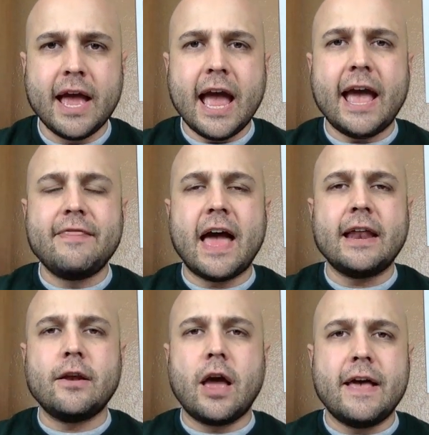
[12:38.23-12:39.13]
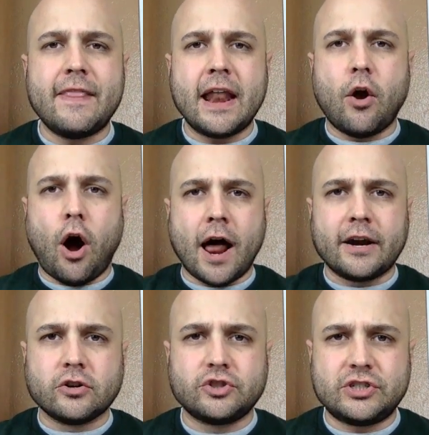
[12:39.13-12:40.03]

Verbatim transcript: and then and then auditors